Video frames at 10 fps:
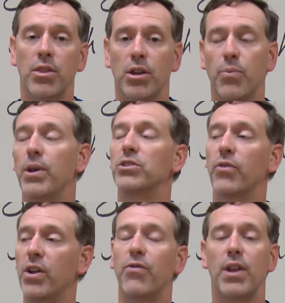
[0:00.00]
the dependence
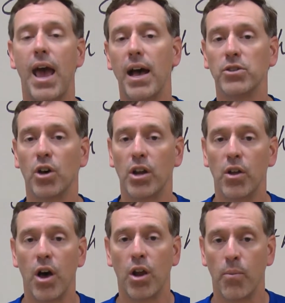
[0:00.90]
of an infant has on
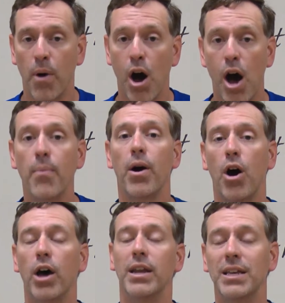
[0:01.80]
a mom,
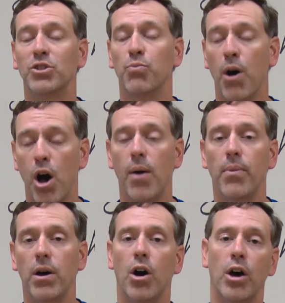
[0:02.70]
on its
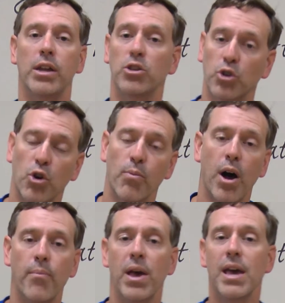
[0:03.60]
mom, on his or her
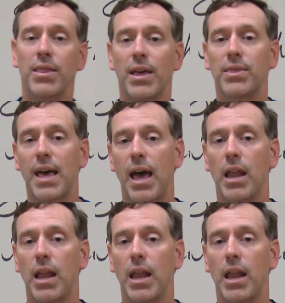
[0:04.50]
mom, that